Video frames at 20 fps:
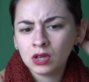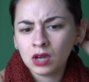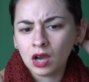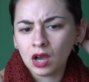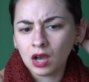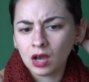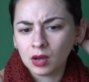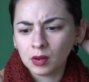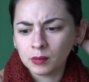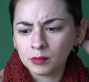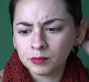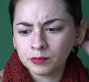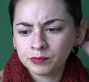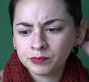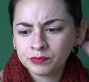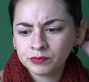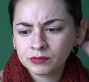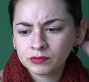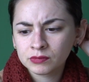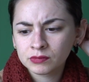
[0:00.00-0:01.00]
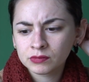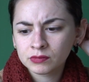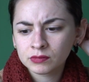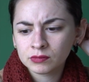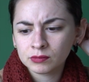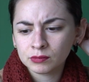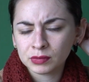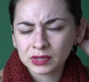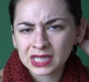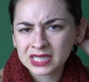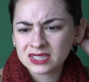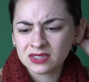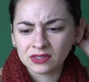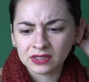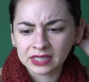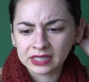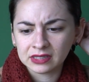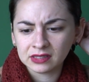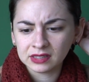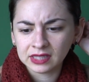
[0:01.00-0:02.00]
But that's all
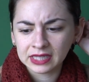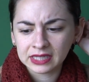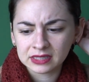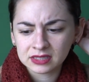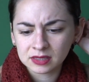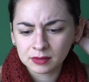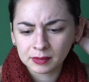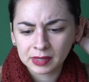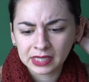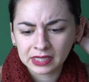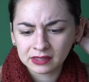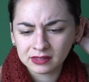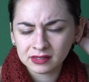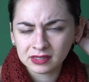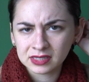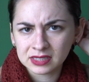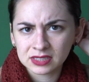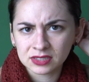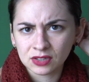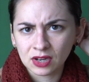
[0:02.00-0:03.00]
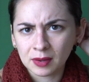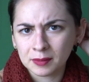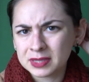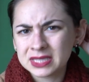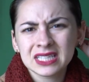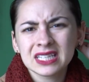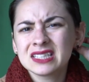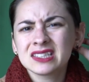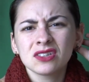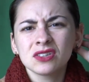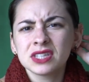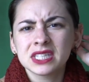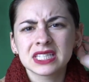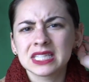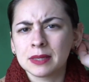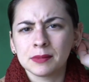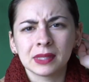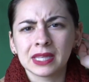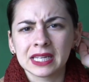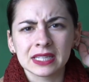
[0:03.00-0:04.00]
like linked on my Instagram. It's all the
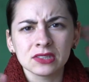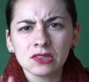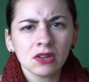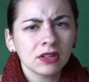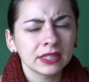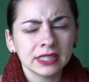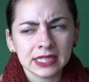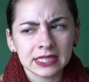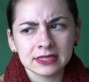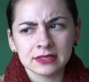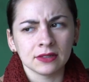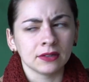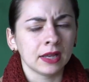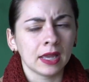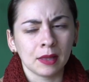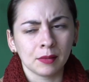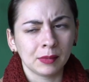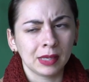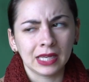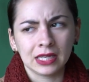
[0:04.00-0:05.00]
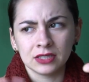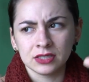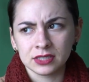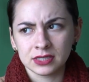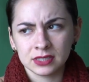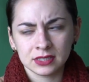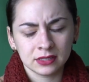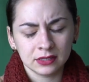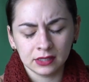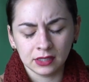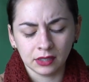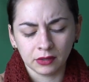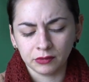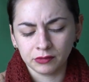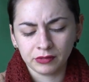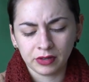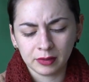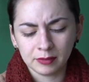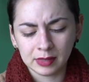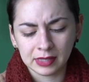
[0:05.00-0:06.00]
same thing. It's all at East Hook Handmade. Just,
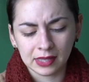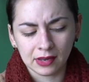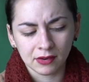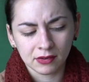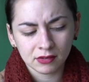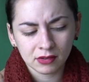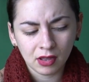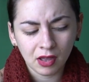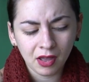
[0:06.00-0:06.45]
find me there.